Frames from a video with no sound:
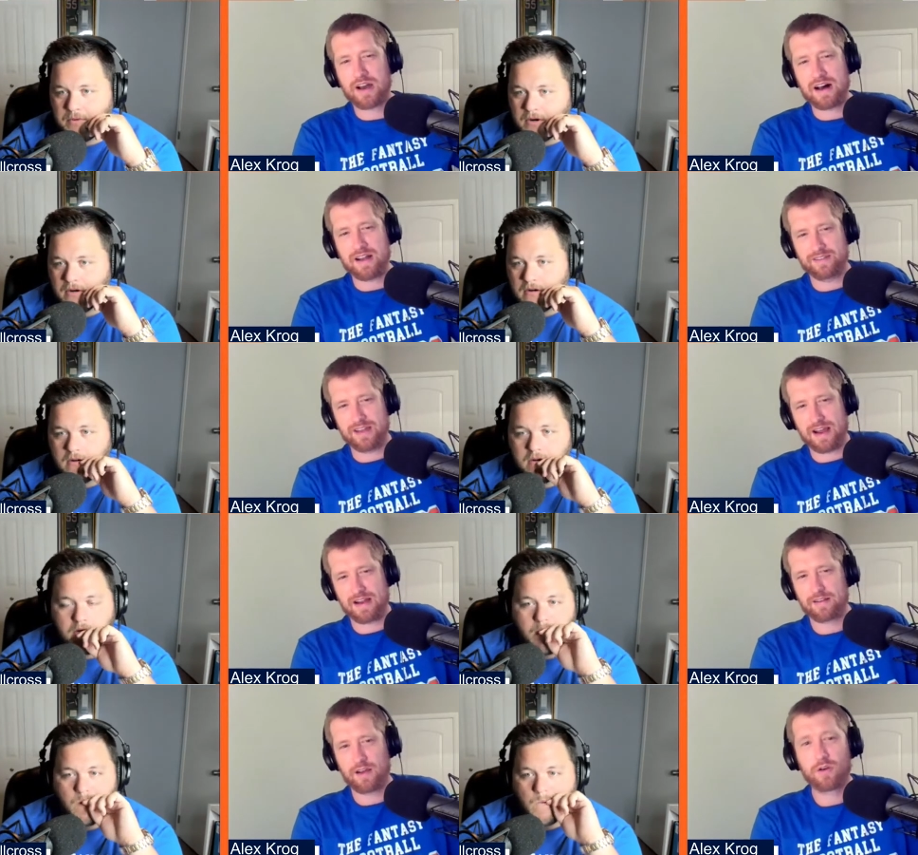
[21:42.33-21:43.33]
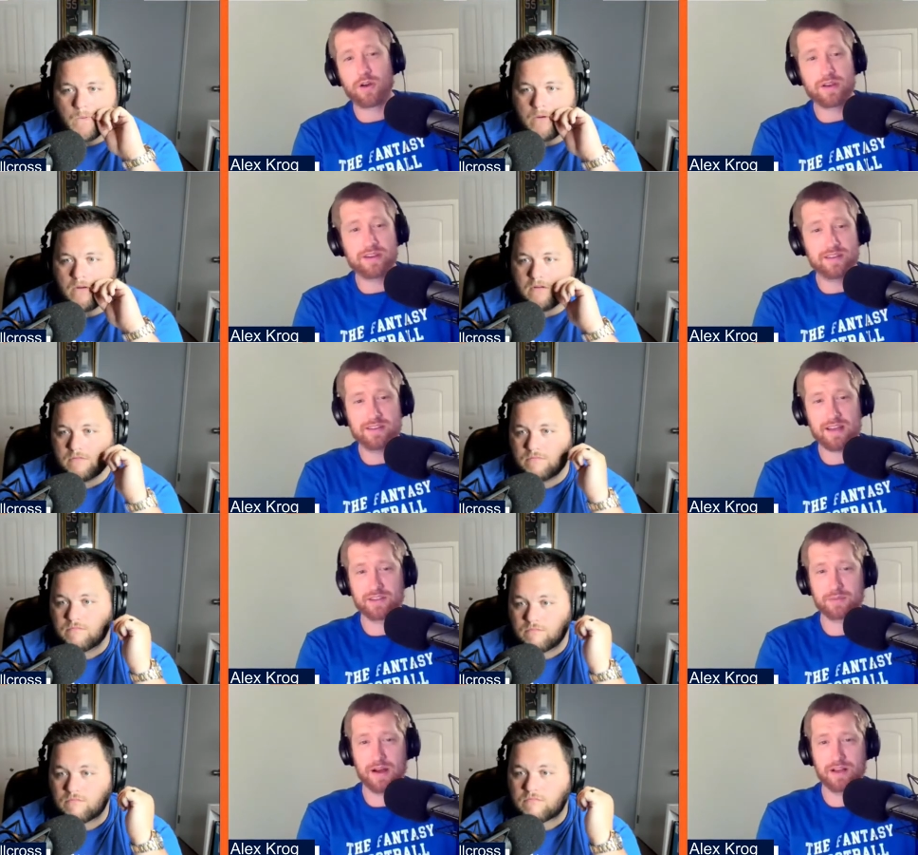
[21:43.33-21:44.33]
Speaker 1: per- contact. Oh no, he did
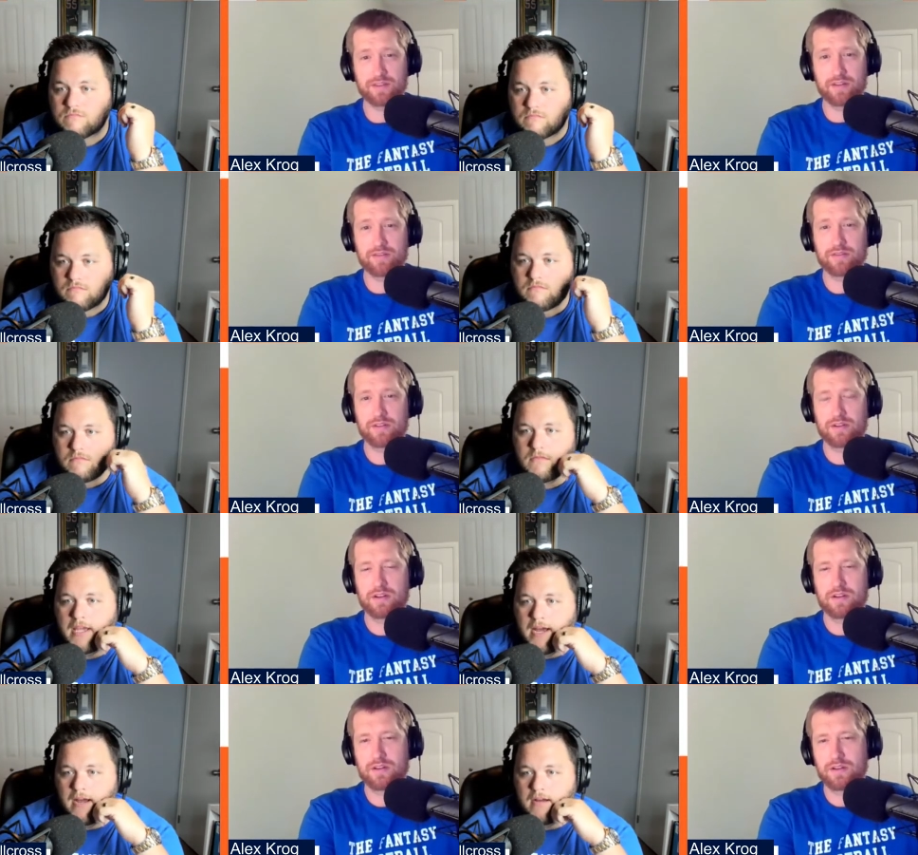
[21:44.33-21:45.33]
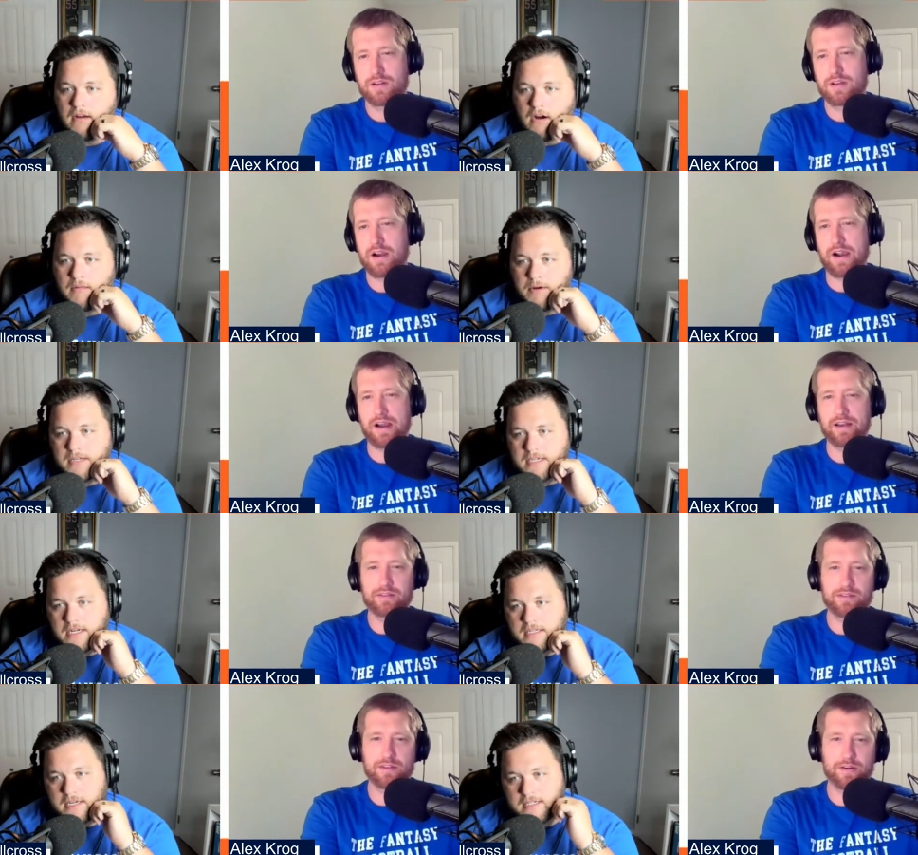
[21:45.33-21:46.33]
test positive. Yeah, Harbaugh said right, he
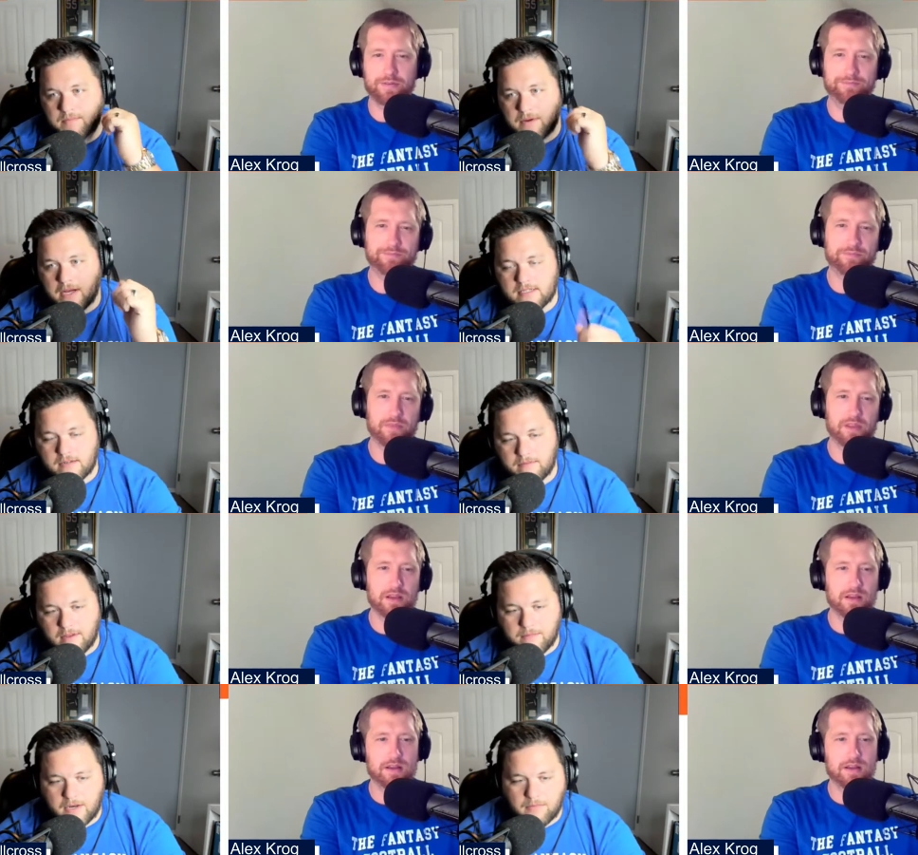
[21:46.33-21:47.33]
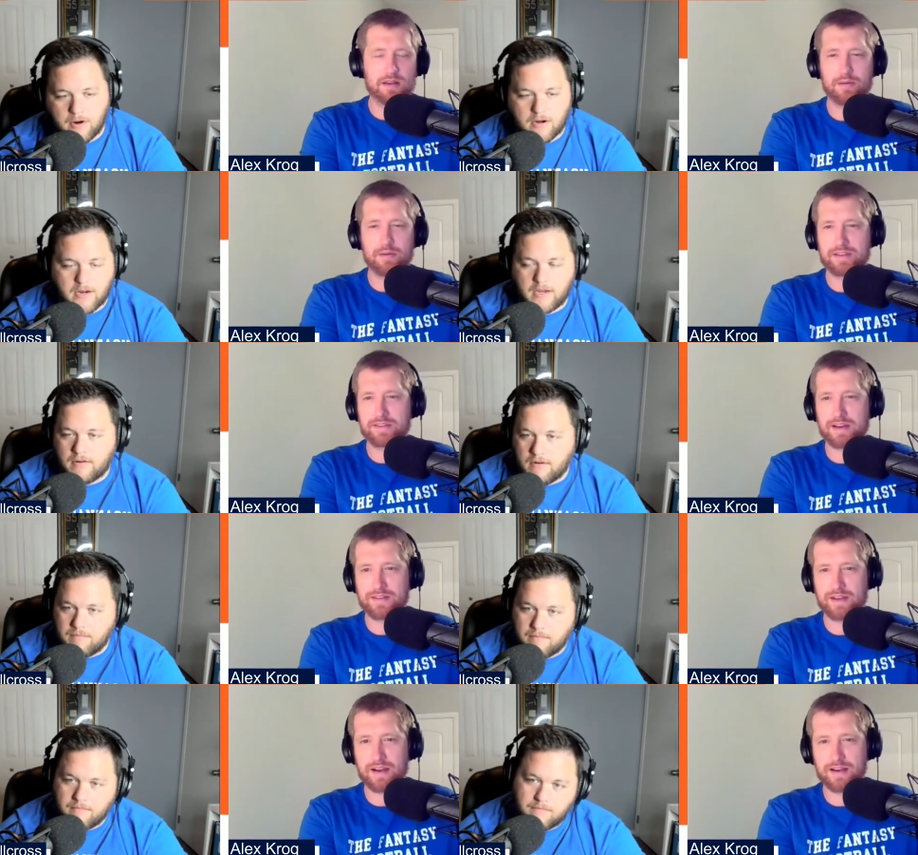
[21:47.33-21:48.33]
tested so, positive. Him and Mark. Ingram. I mean, the entire
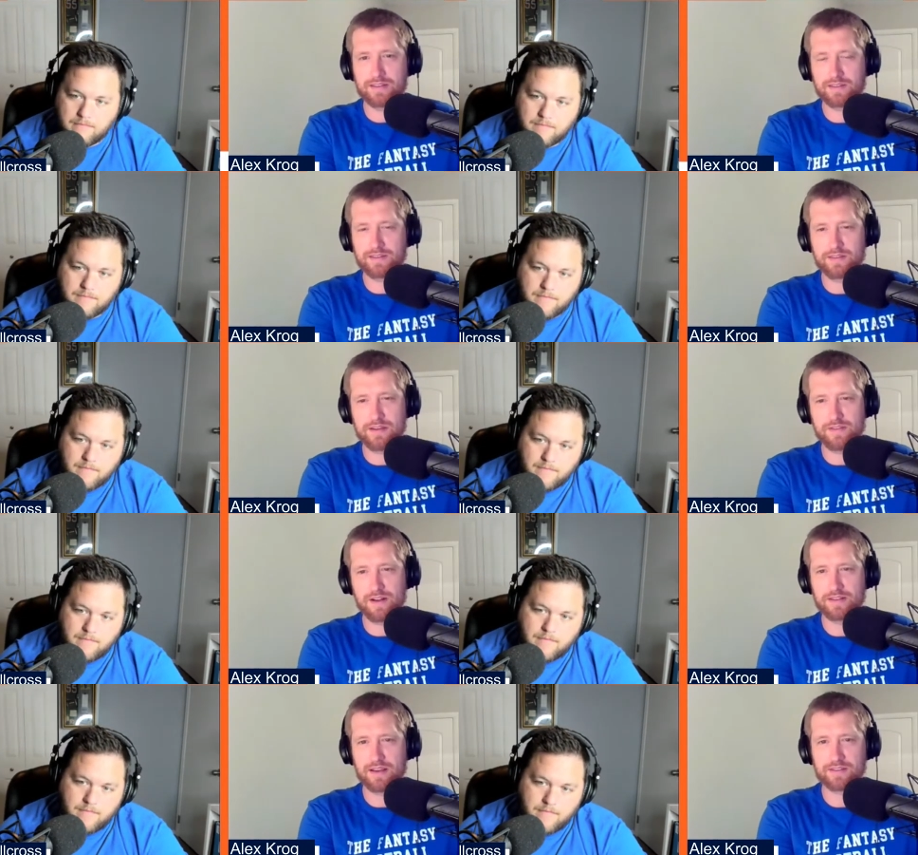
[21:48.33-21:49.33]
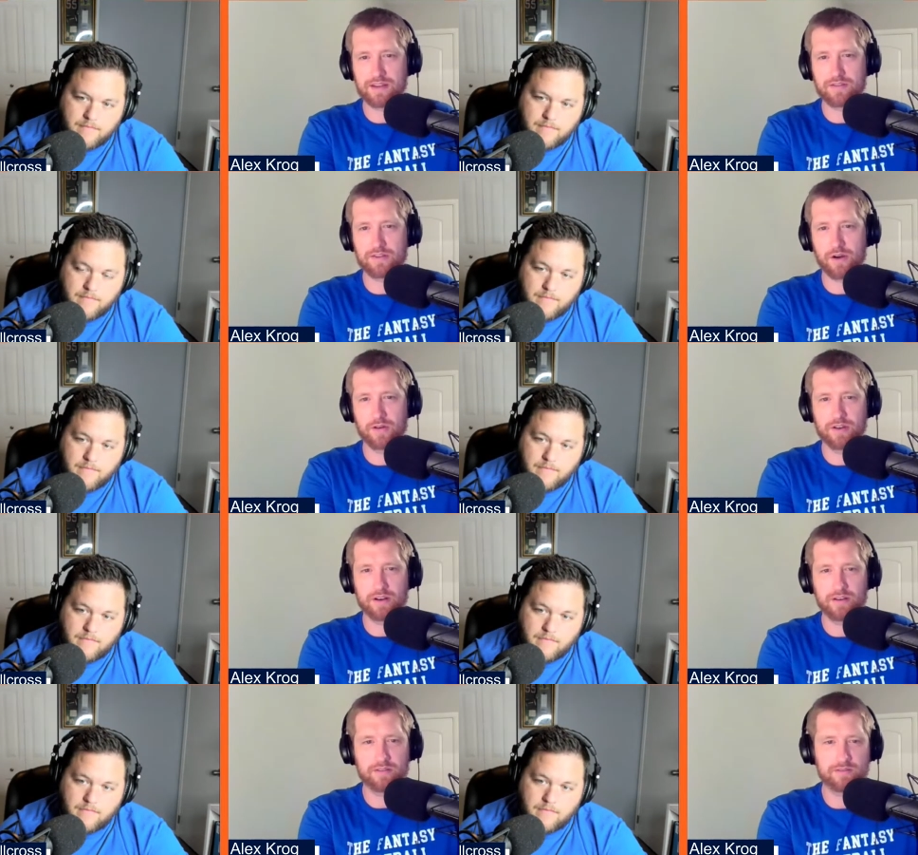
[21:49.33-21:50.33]
Titans defense has to have
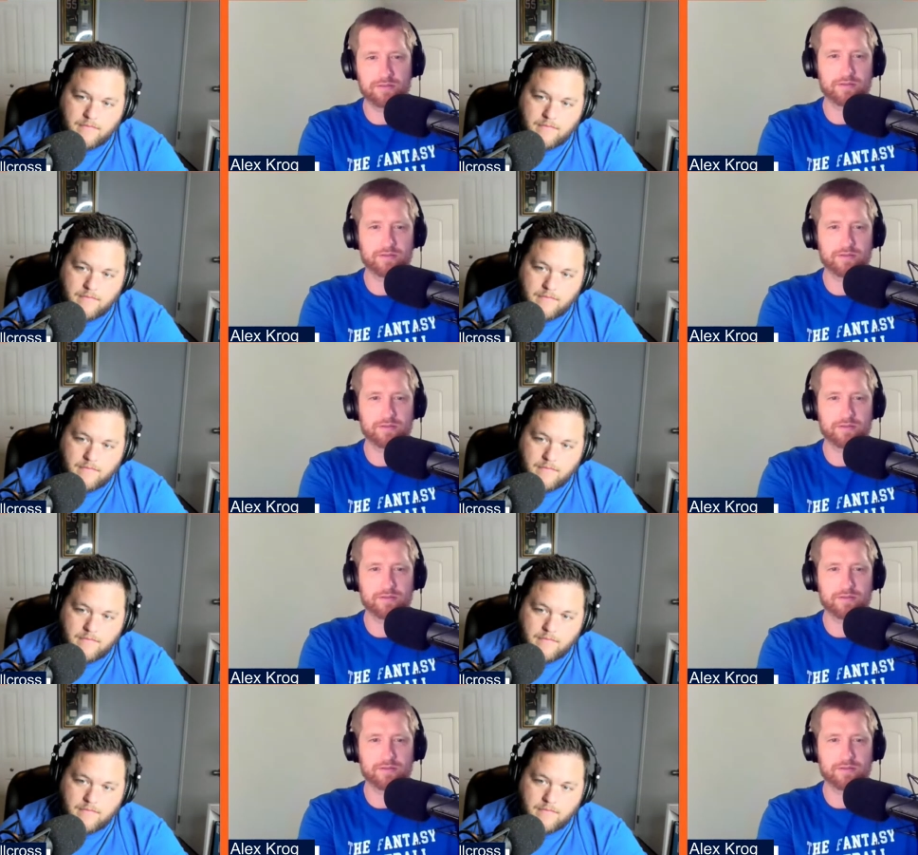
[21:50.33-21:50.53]
COVID.